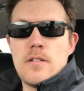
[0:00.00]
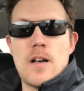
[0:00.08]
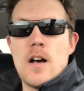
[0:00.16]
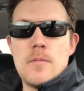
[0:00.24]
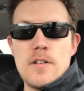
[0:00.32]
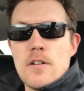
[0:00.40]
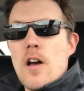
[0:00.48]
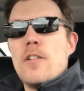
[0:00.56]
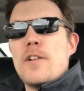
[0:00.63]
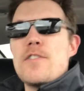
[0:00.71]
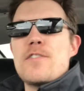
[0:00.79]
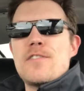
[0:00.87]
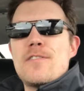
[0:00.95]
common
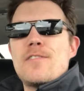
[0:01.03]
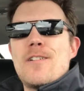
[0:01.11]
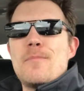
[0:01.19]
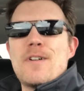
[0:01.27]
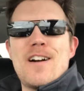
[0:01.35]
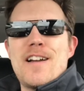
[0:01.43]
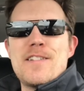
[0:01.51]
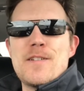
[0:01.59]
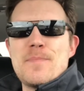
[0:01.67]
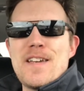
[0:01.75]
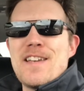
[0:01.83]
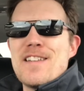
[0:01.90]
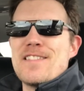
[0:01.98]
knowledge among
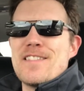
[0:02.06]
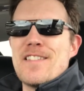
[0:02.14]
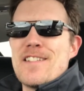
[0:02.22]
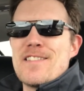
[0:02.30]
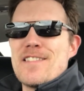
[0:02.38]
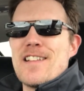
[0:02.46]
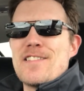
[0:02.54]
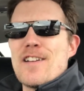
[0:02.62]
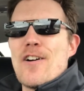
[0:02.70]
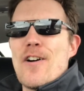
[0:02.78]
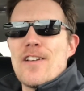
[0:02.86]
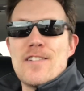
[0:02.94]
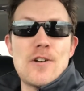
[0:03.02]
INTPs that's a
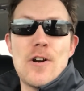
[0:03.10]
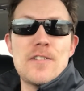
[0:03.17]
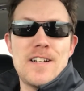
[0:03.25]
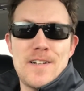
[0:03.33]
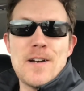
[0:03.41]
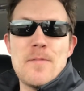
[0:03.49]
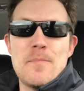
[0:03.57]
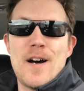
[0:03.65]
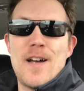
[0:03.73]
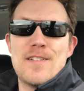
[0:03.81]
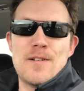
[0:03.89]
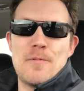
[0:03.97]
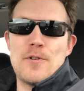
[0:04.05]
hard thing to come
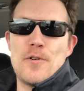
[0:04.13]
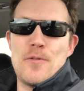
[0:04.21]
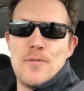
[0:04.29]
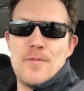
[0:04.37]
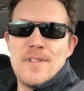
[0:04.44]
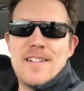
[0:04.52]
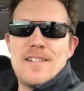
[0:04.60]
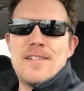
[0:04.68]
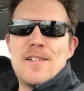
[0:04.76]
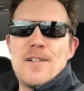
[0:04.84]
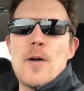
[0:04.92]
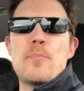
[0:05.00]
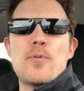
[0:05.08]
by. Someone who
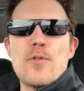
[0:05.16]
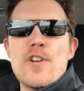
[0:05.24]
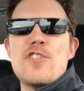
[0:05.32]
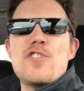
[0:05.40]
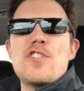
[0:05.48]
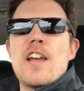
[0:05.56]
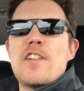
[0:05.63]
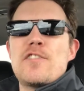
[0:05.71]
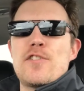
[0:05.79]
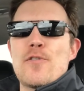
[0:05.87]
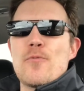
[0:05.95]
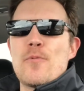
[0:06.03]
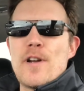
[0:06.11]
appreciates
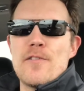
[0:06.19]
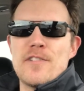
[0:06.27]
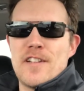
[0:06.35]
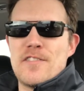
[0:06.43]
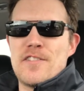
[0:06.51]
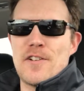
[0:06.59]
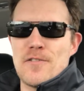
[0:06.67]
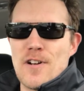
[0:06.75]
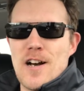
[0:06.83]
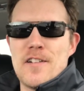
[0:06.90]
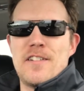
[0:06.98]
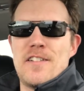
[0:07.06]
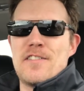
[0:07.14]
your weirdness, your
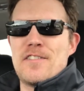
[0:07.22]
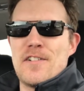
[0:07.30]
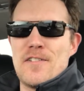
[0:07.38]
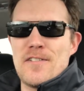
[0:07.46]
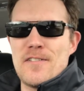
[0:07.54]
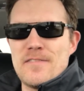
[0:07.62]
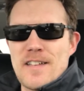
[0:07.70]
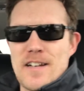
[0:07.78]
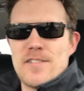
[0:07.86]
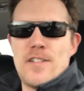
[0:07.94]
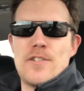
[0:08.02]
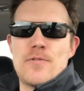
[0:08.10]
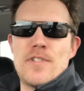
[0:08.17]
oddness, your
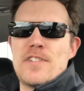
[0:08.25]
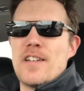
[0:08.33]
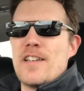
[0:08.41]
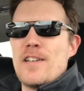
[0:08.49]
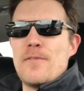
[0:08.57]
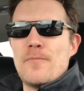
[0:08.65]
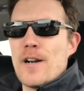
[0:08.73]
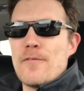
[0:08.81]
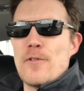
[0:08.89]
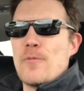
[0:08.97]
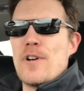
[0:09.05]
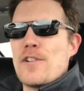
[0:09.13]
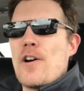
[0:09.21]
eccentricity, whatever
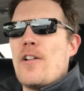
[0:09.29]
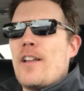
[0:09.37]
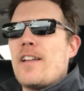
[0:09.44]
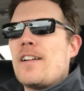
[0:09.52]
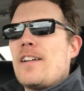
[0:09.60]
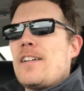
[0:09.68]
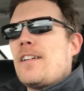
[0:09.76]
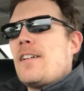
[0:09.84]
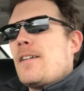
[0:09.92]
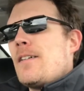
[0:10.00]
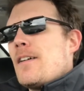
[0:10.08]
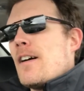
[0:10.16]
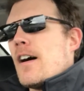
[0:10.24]
you want to call it.
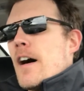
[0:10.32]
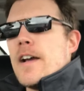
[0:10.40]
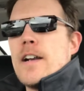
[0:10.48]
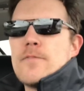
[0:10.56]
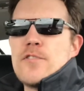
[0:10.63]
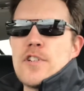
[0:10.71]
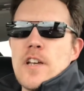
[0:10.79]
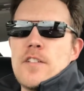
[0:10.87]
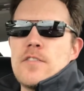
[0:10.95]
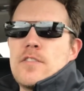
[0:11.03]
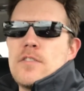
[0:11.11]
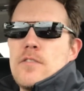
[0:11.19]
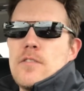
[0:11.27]

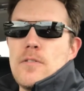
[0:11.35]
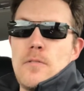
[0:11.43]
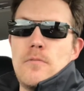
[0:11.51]
INFJs do.